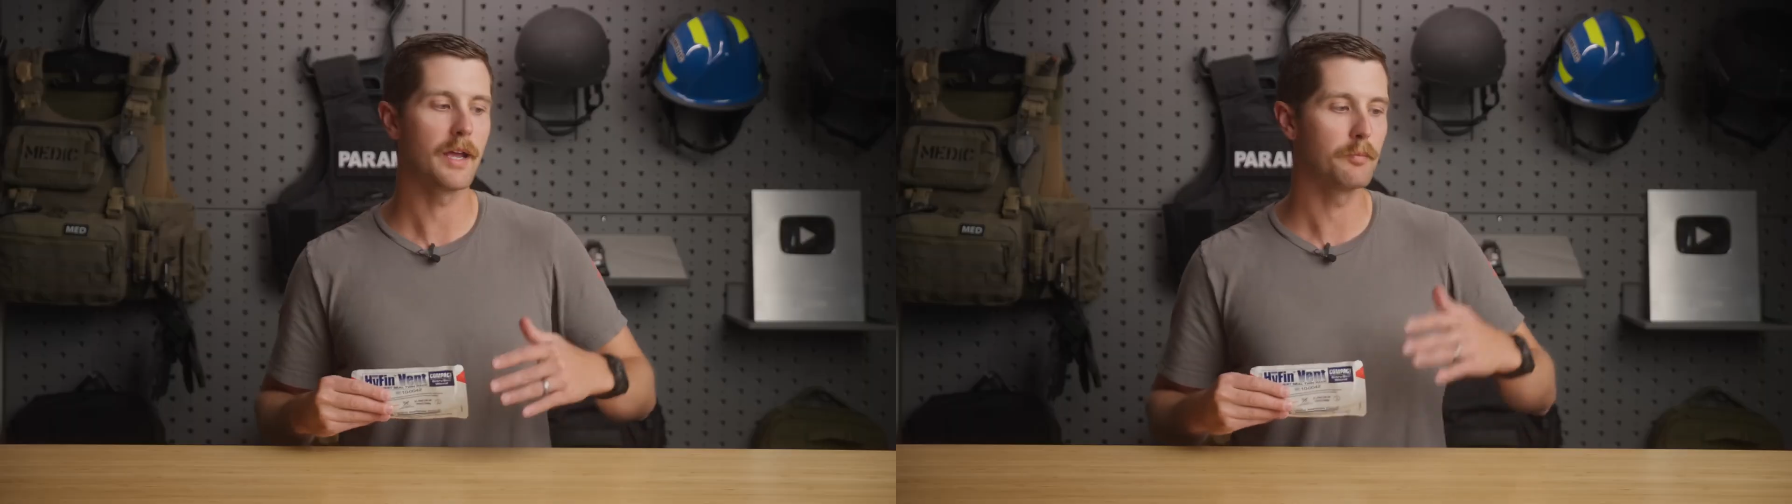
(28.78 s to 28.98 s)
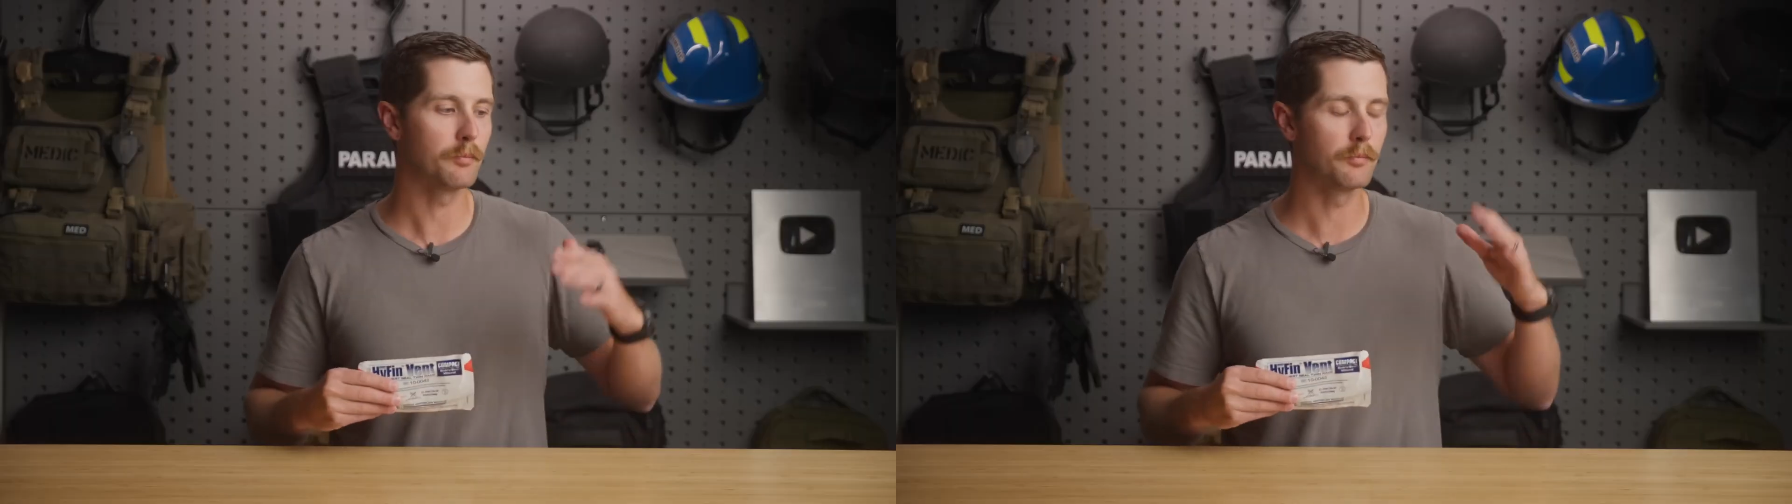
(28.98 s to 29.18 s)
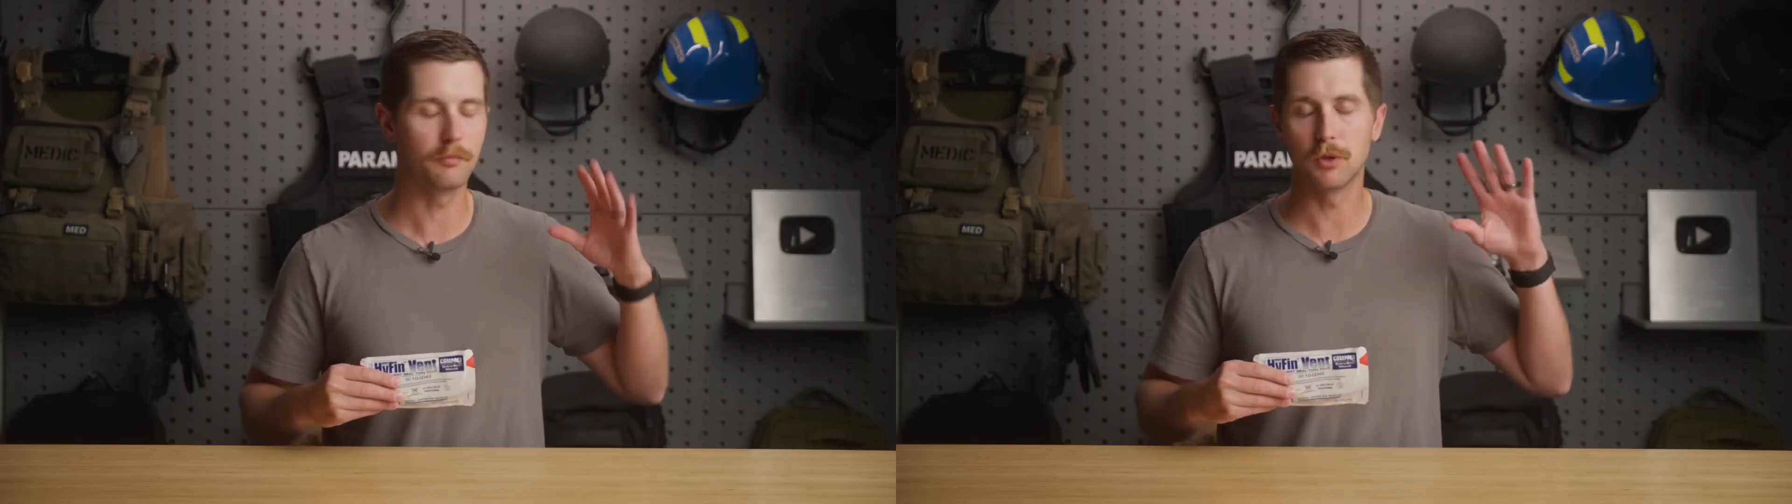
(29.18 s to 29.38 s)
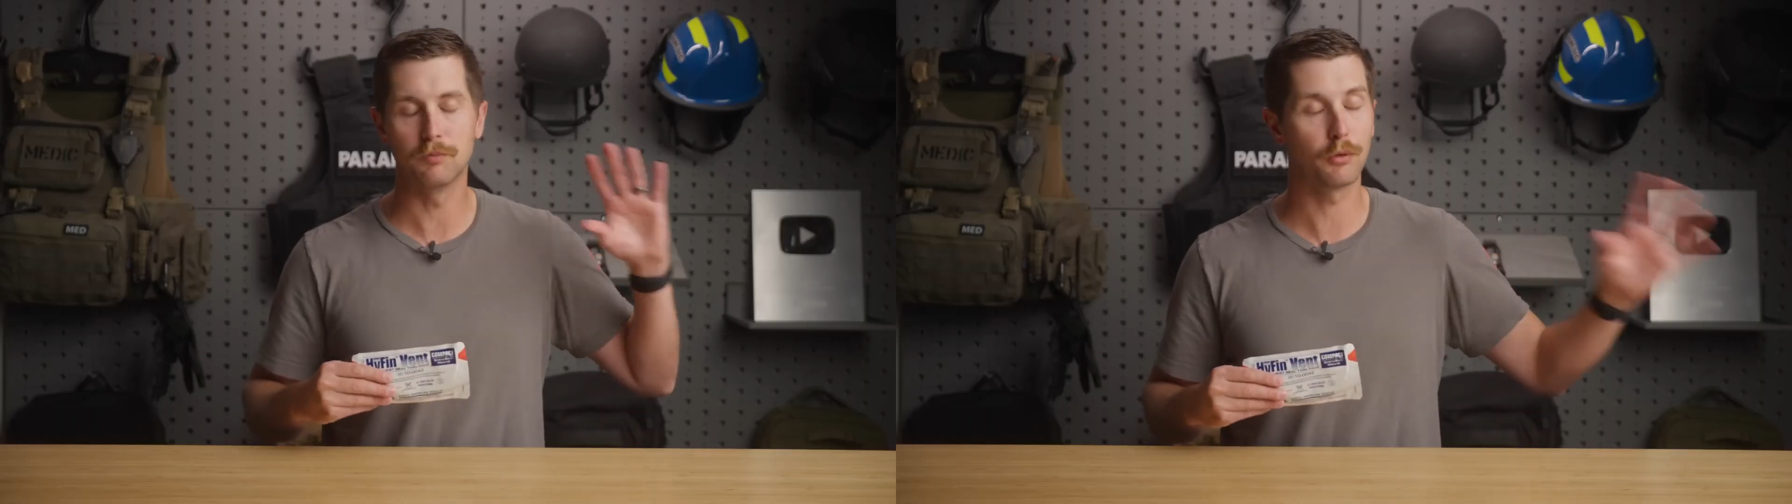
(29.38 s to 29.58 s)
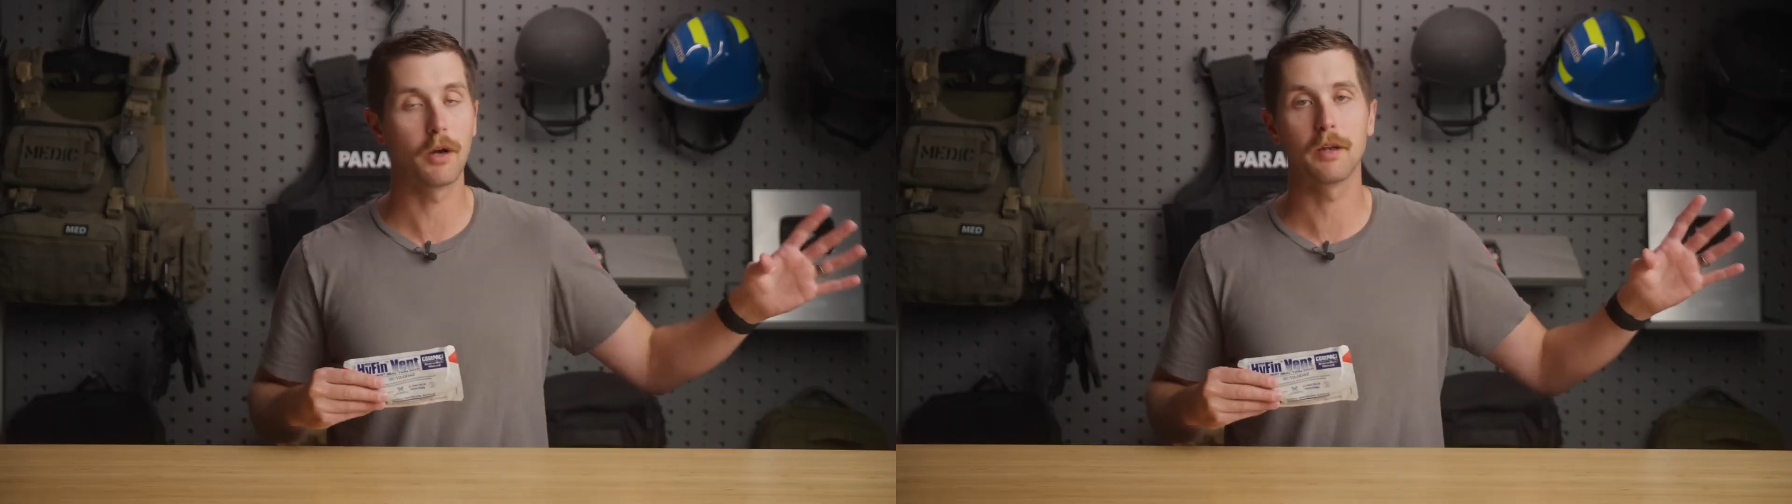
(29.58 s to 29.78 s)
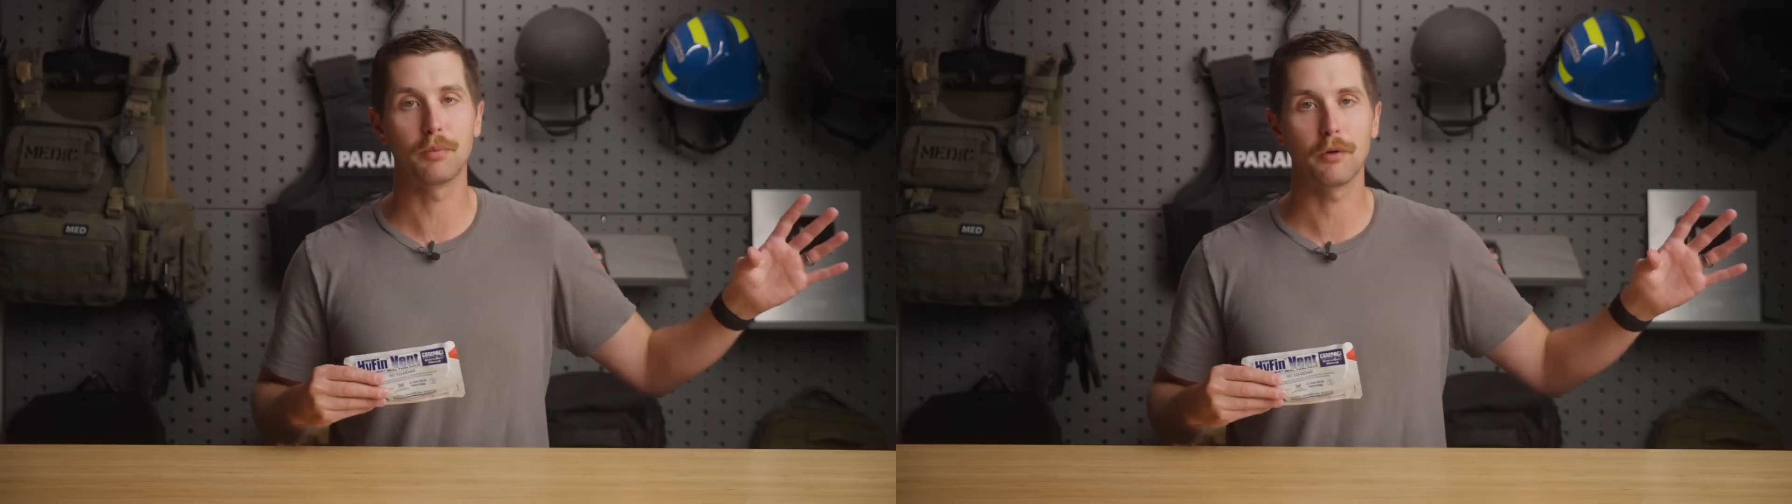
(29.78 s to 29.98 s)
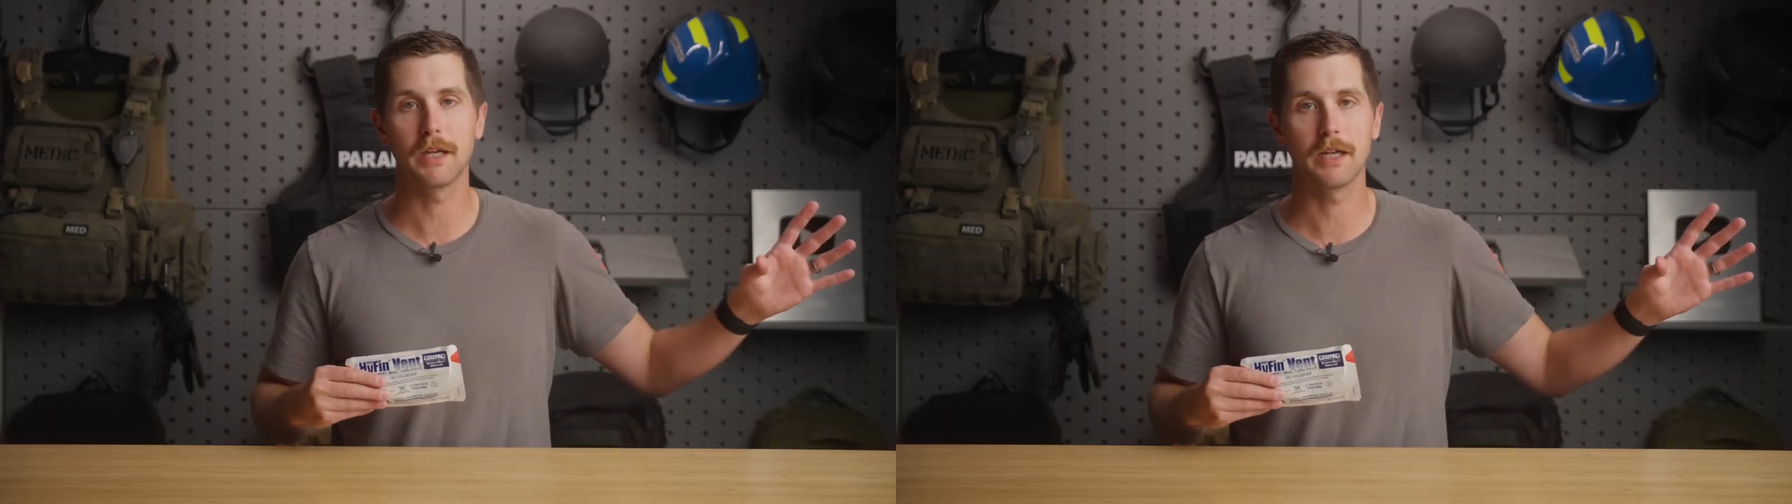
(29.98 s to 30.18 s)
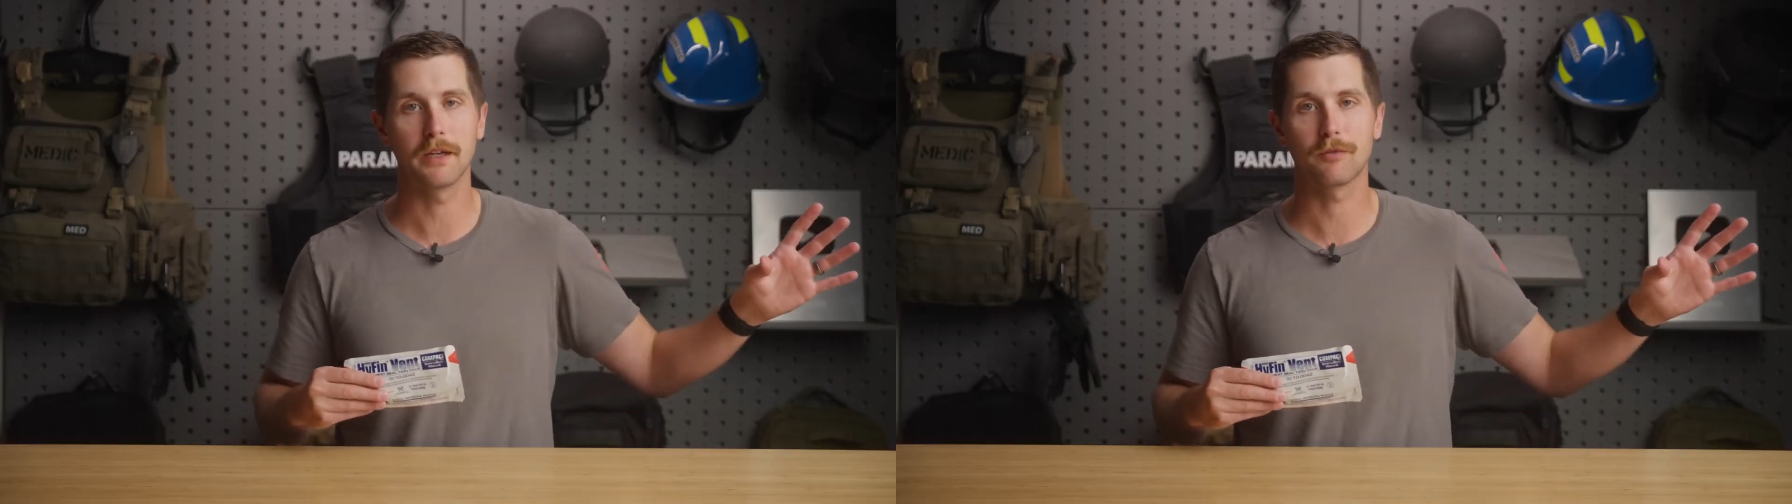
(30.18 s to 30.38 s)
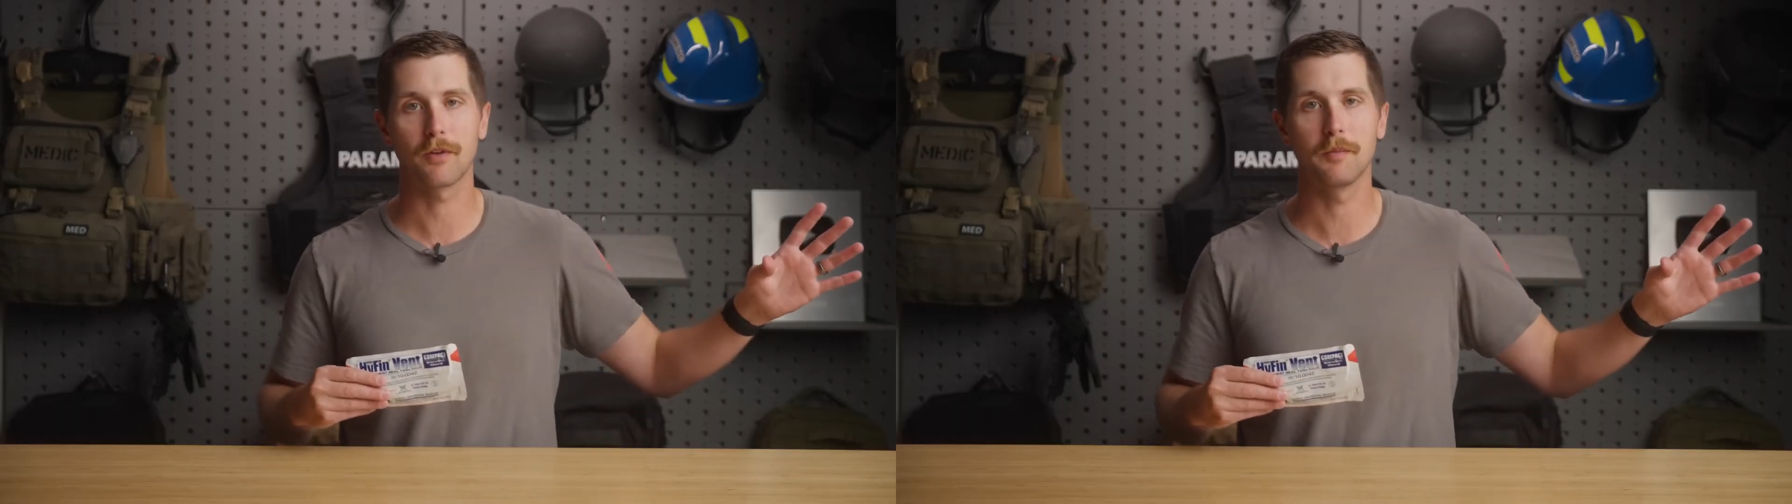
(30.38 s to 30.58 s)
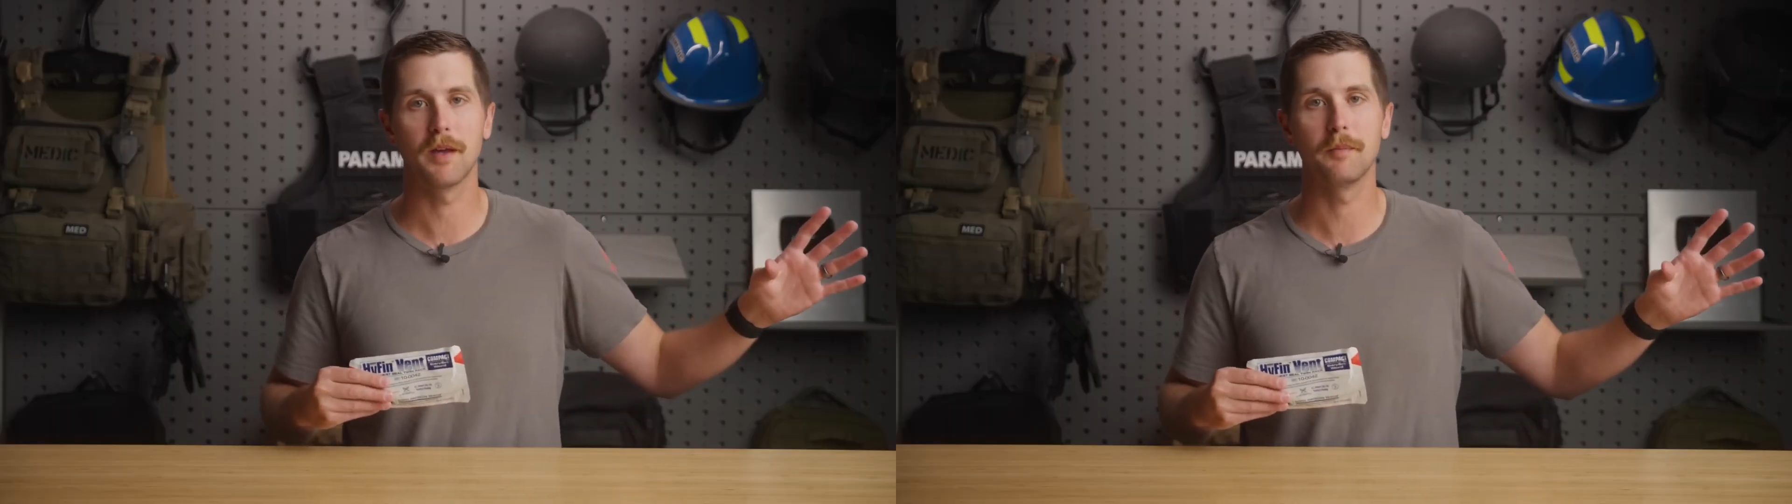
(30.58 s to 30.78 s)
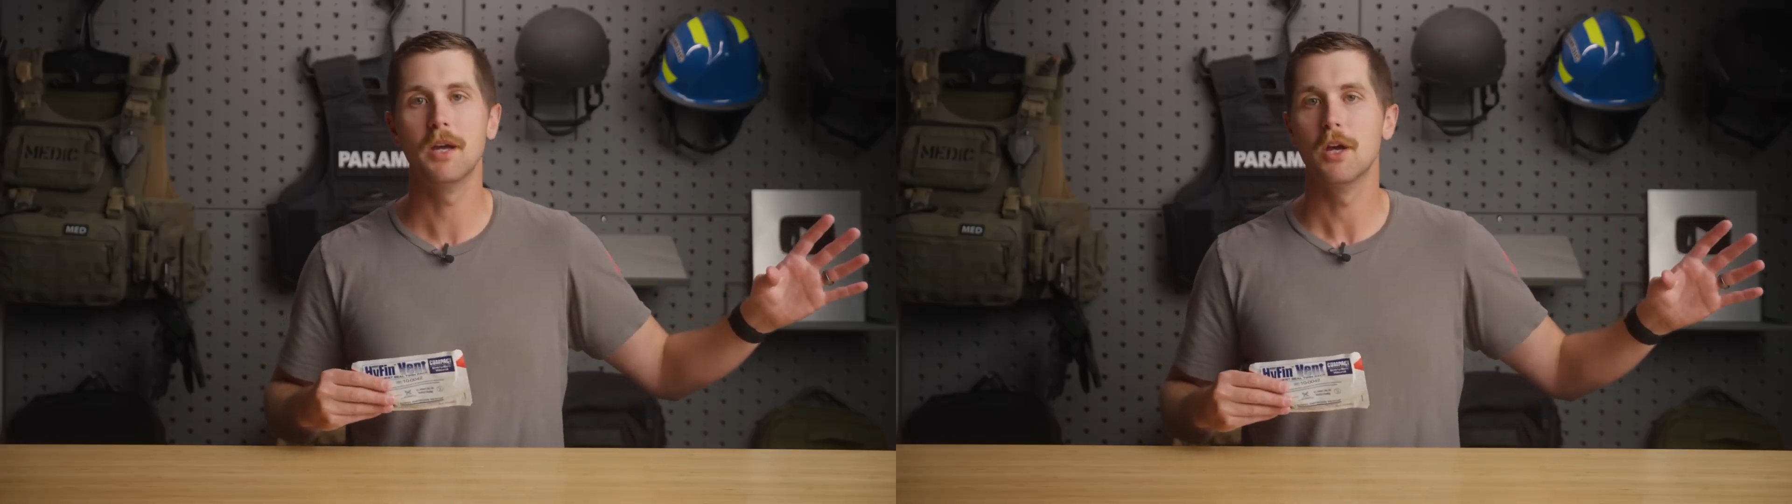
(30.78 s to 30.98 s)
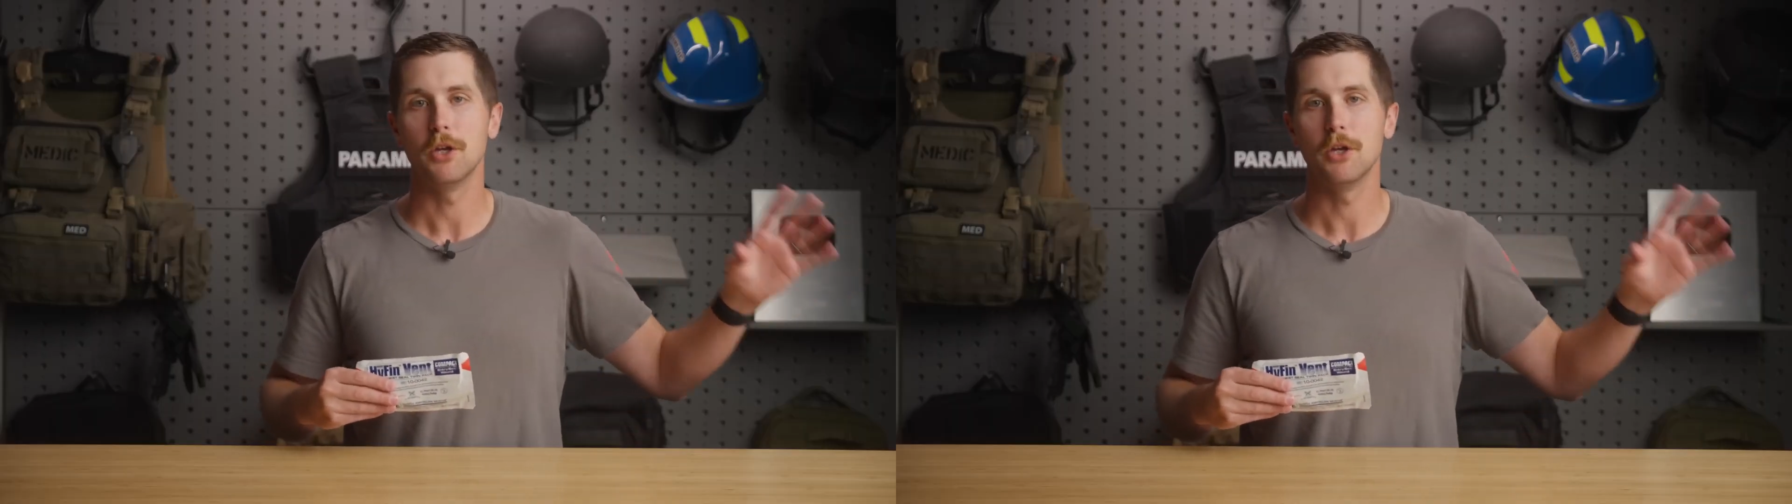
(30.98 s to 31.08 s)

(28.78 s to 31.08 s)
a plug-and-play kit from them,